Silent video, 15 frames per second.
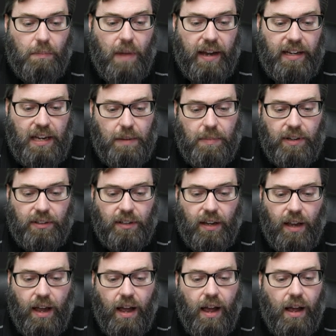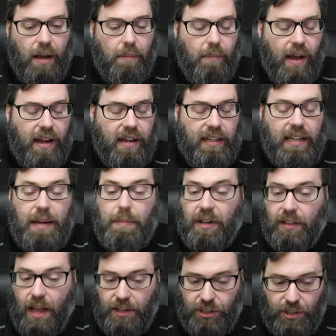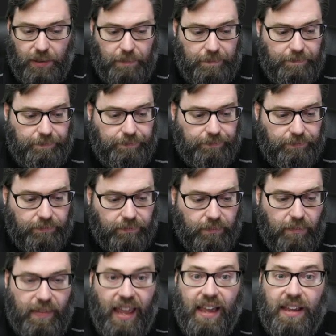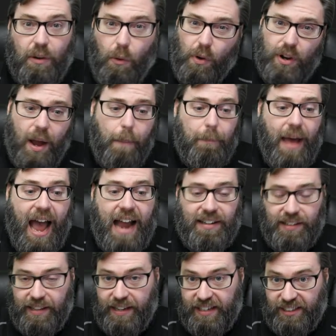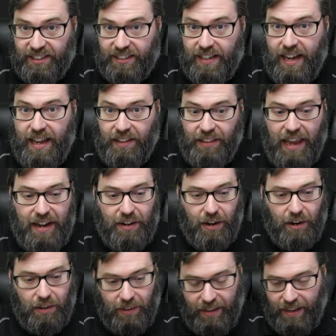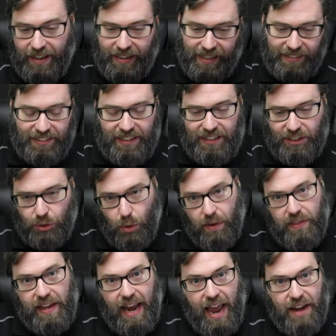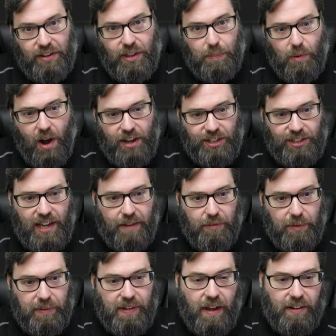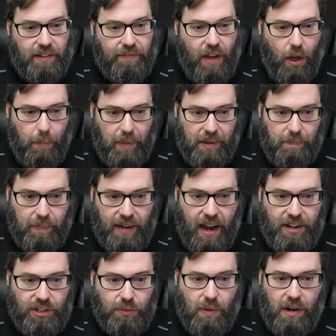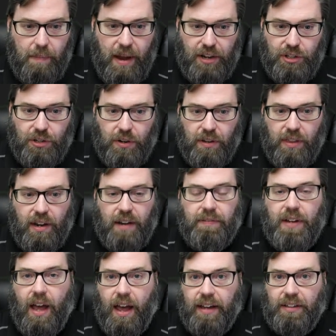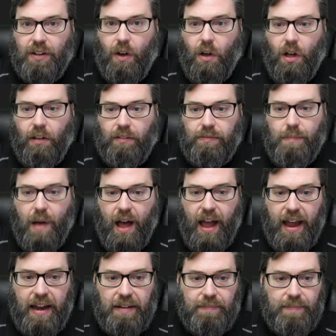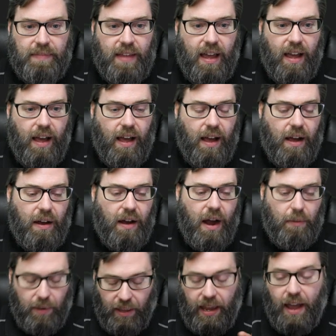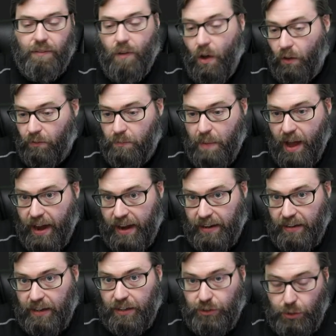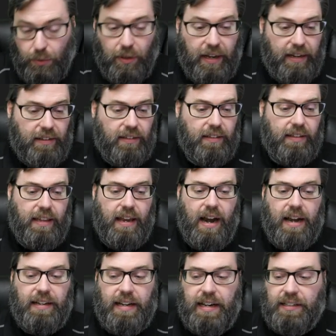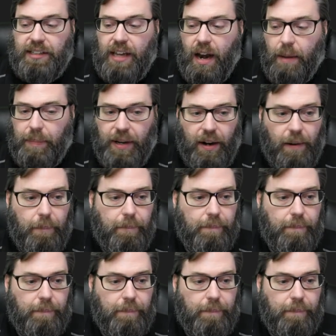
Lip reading: my Kyma cluster. Now we'll come back to this later because this is sort of the end of the process after we've done development, but I just want to make sure that I've got all of my, I really have all of my tooling that I need set up here.